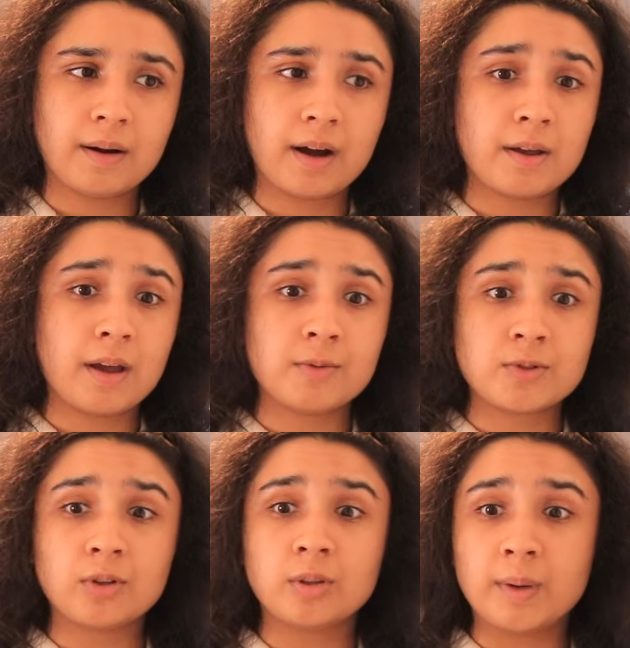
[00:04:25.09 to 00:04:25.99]
I, it
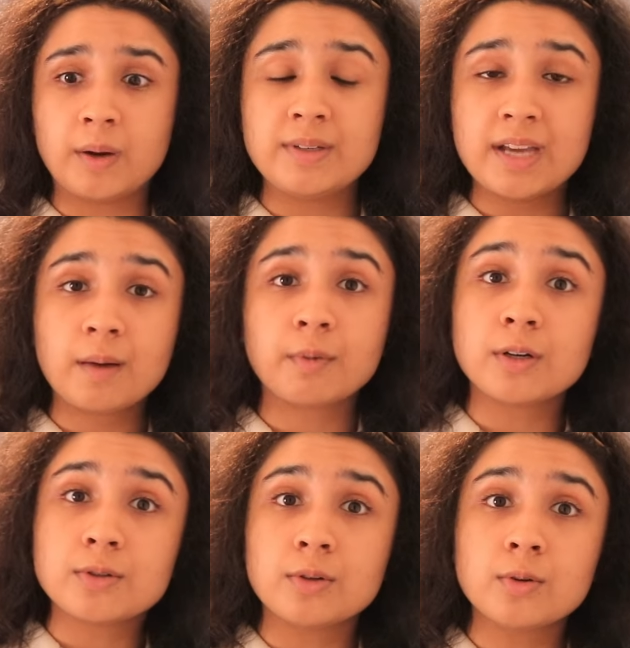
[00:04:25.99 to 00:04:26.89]
was all about, yeah, I'm
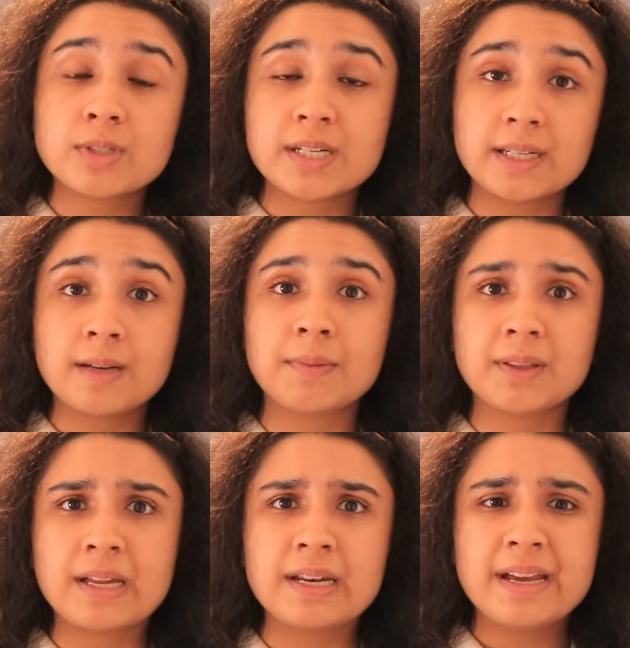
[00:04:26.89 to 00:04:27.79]
going to do the note taking,
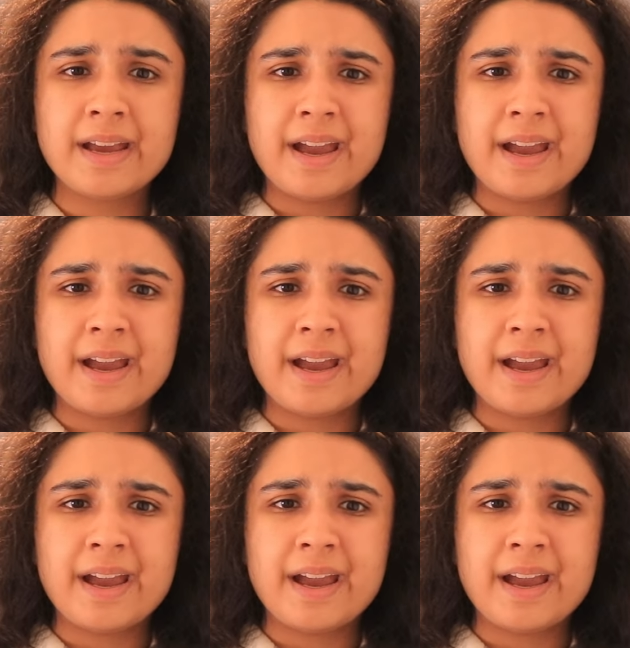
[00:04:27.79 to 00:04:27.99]
but then